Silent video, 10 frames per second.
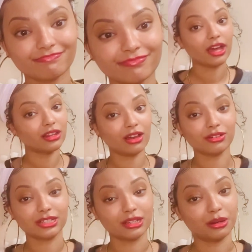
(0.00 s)
how long
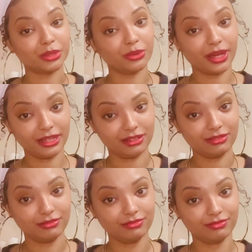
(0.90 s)
is he gonna be
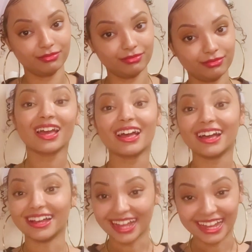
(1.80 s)
waiting?
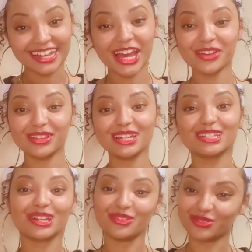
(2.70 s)
I gave
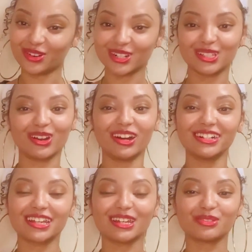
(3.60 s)
this 4 stars
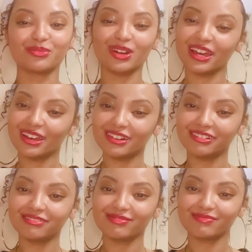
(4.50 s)
as well.
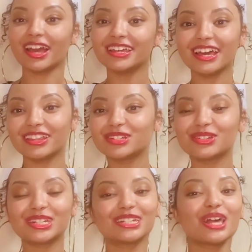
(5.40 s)
And yeah, this
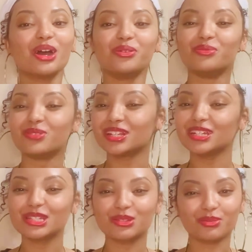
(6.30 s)
was just really
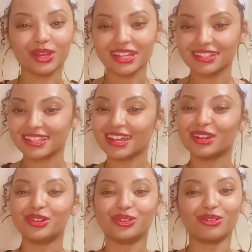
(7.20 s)
sweet and
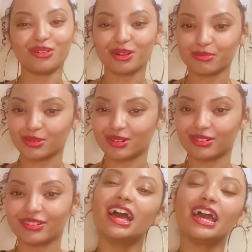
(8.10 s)

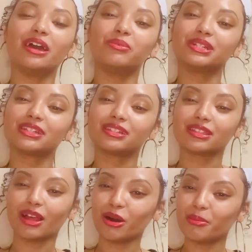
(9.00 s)
adorable. It was
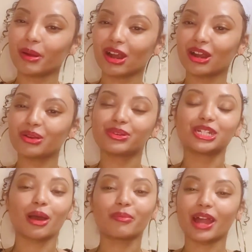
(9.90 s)
slow burn, which
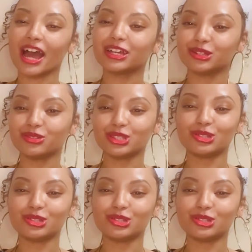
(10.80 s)
I'm not used